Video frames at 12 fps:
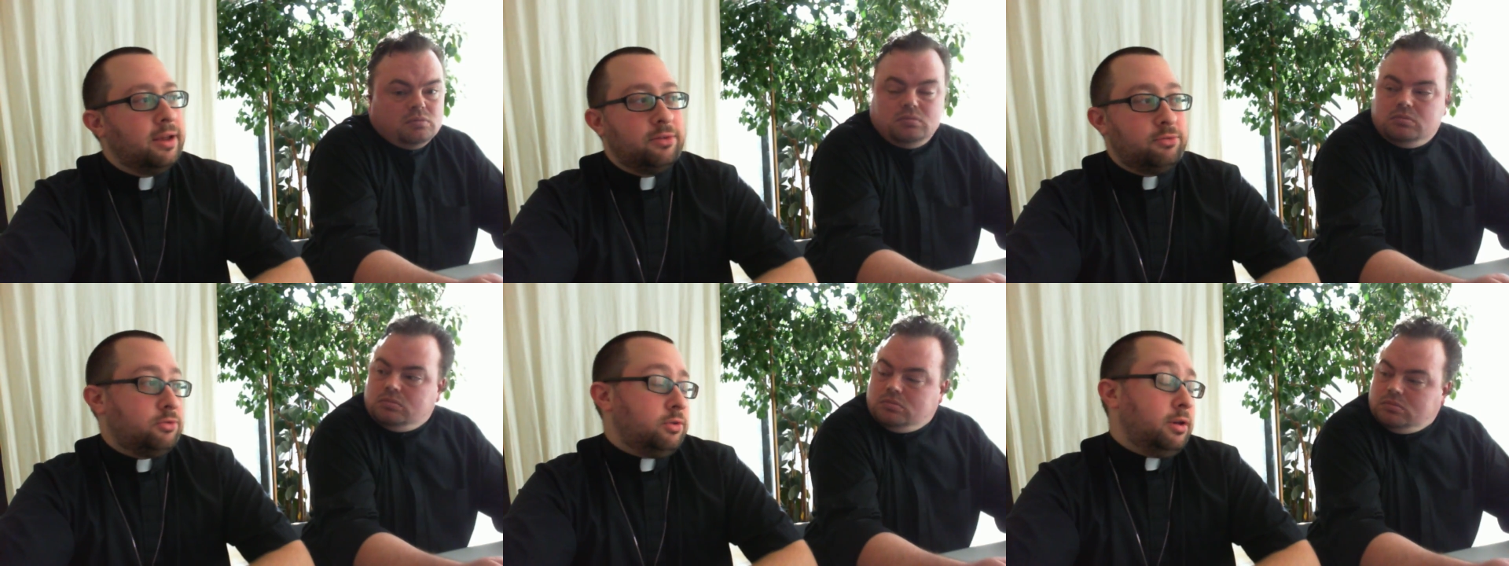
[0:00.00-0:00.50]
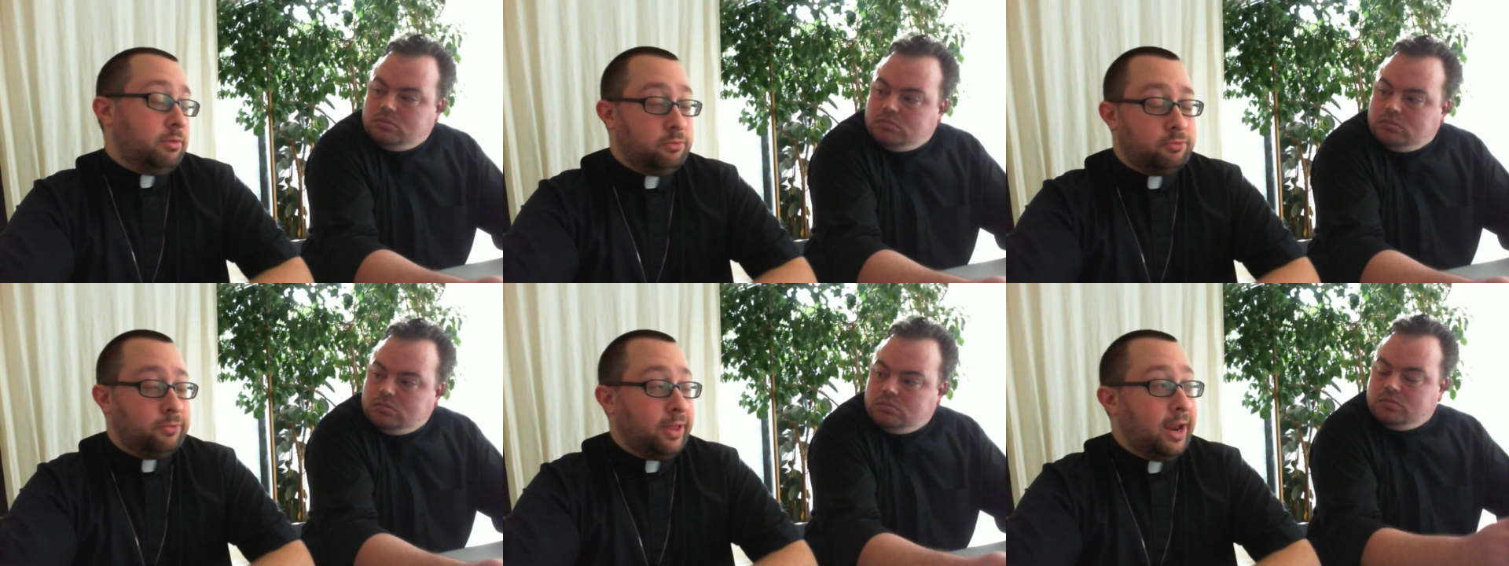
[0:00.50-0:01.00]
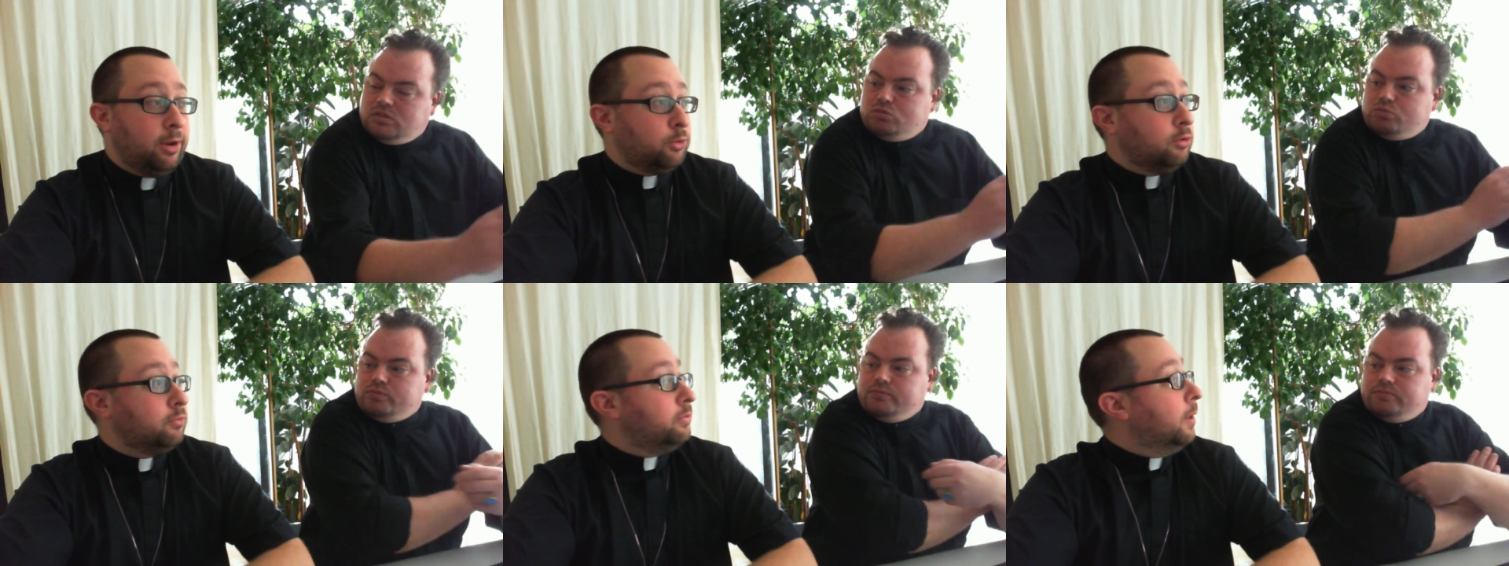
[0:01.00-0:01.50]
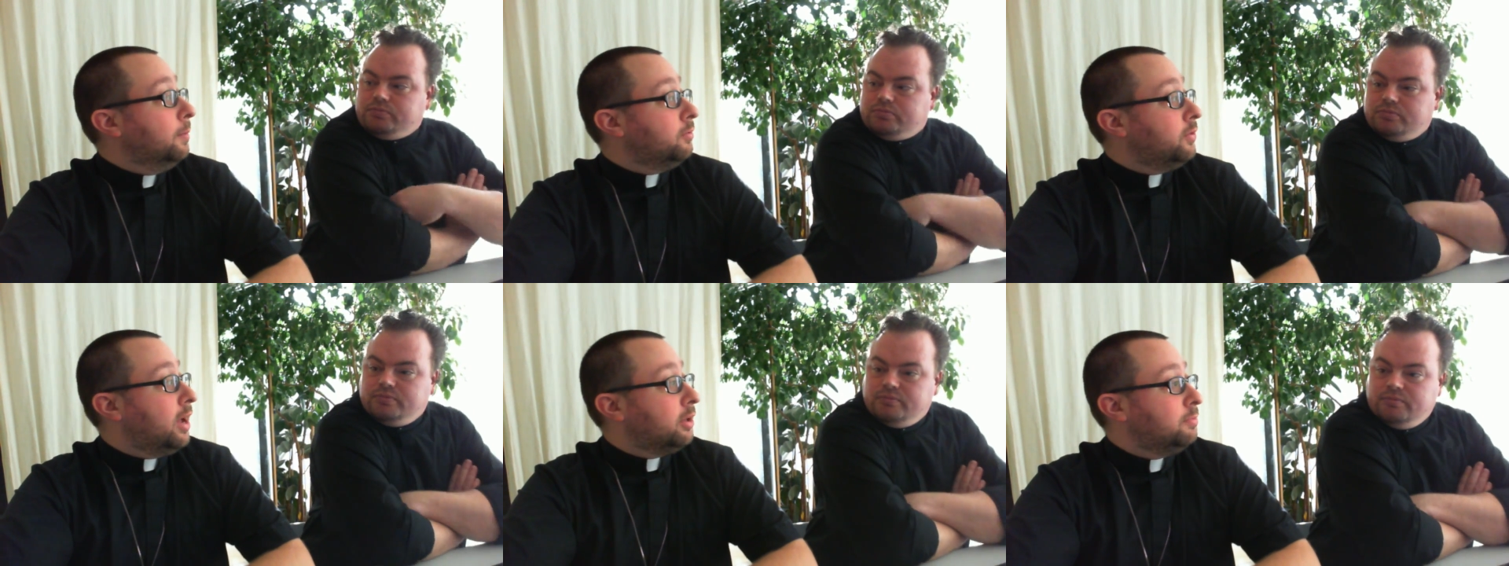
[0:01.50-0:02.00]
Speaker 1: And a flat out good
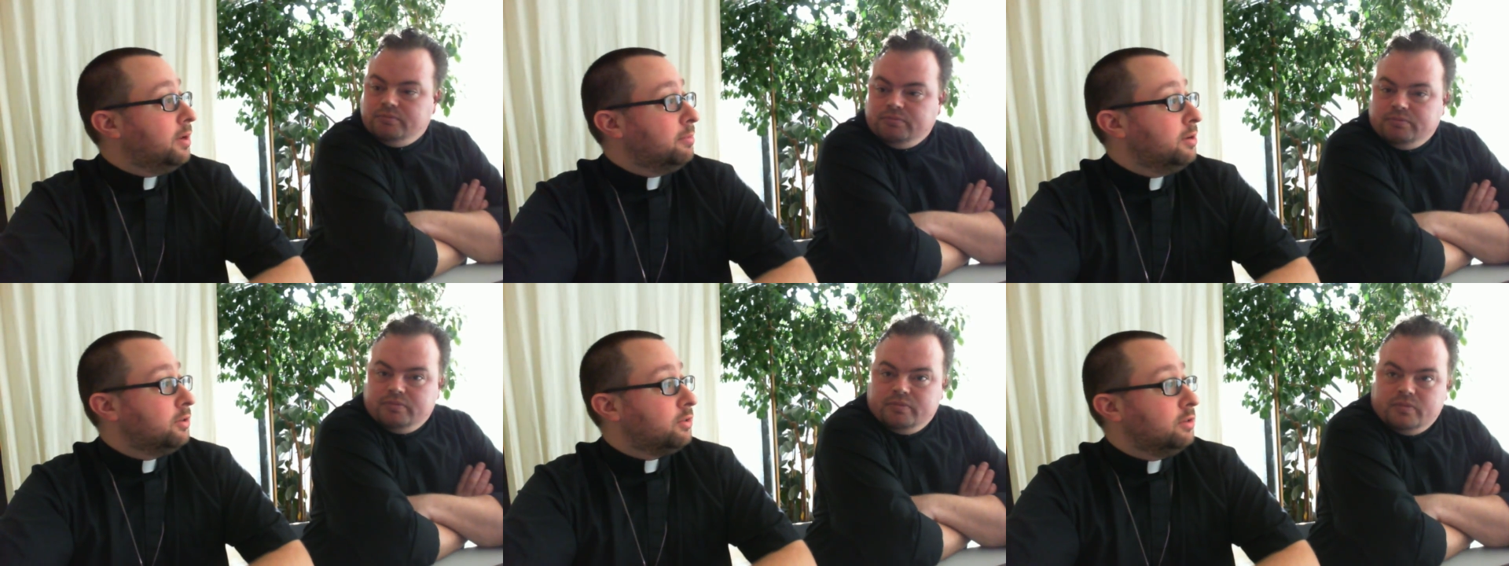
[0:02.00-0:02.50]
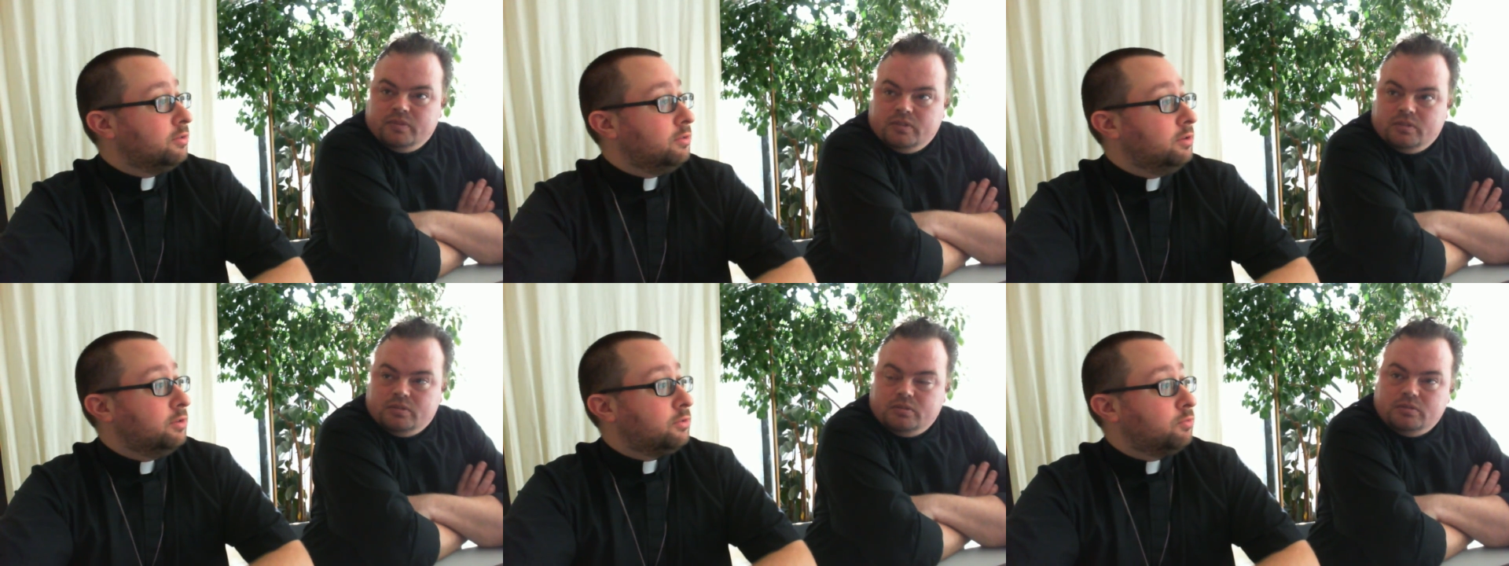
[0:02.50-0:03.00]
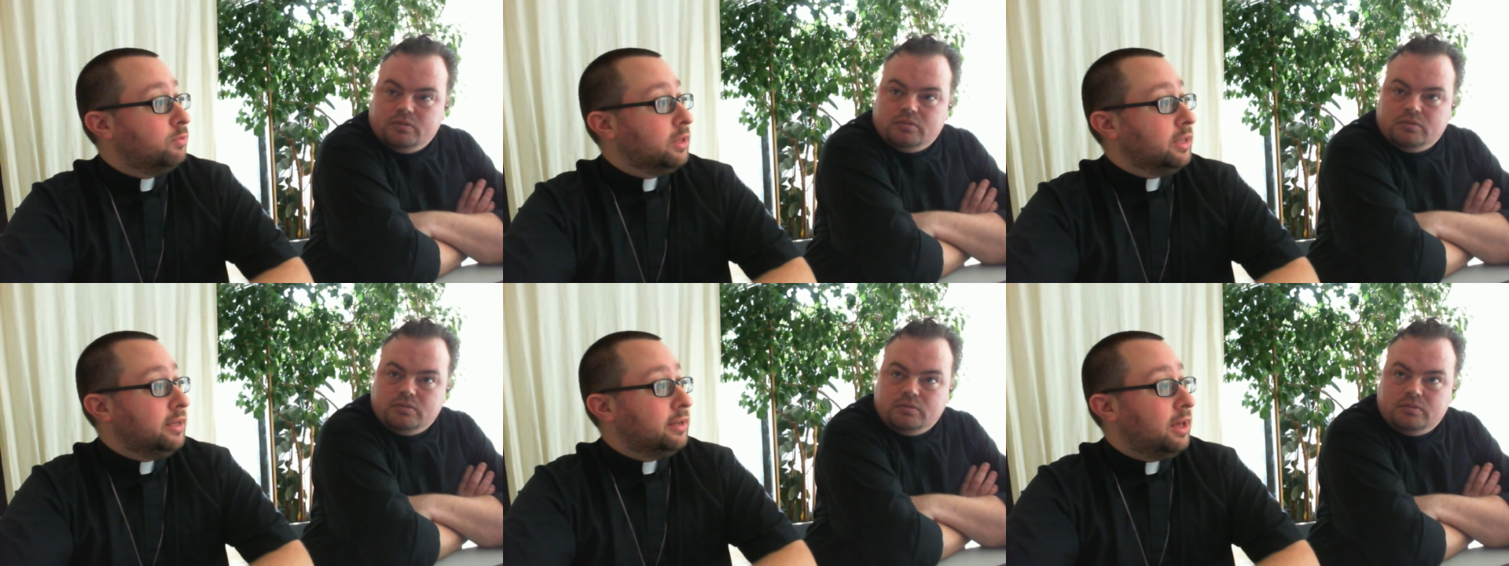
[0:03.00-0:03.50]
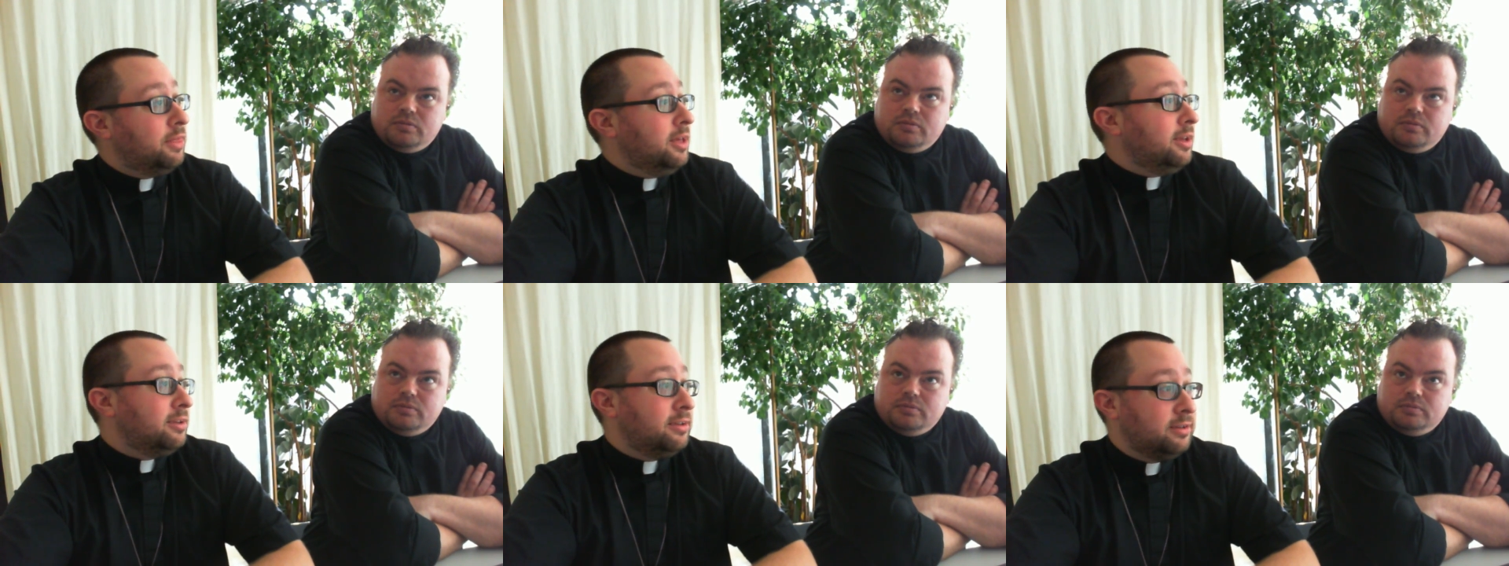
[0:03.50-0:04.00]
film, if you ask me. I mean, it's it, it's really
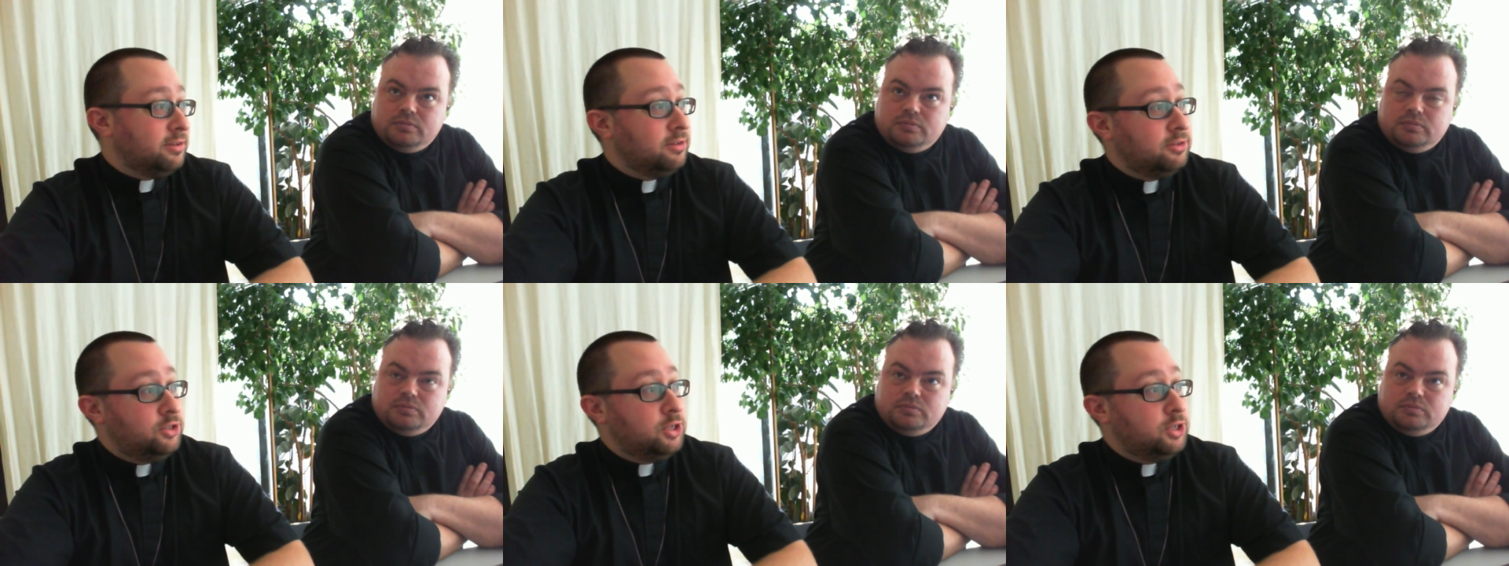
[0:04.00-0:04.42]
I think